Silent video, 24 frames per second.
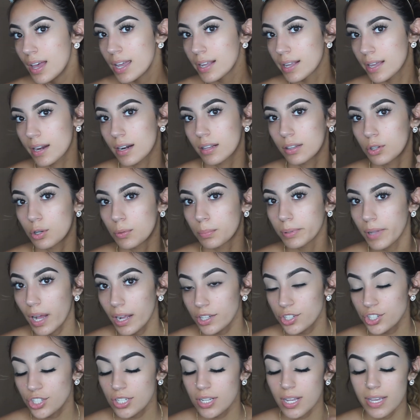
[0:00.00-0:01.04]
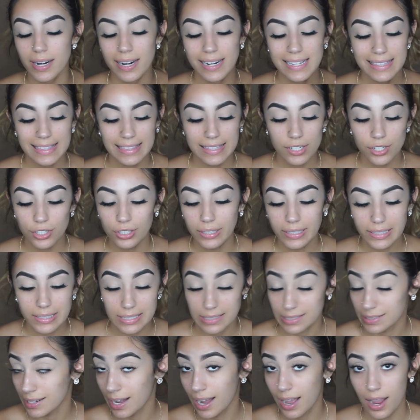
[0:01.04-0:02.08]
get a little blotchy, and I literally
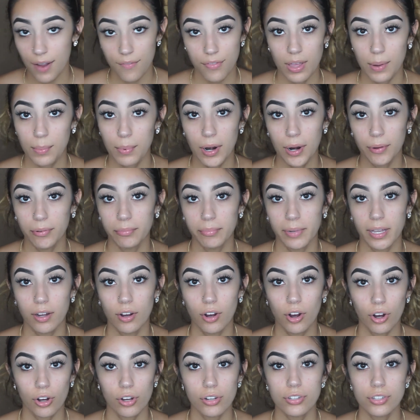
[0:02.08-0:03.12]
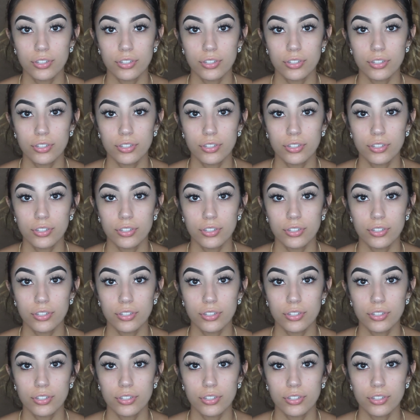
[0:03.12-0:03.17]
did not have that problem at all.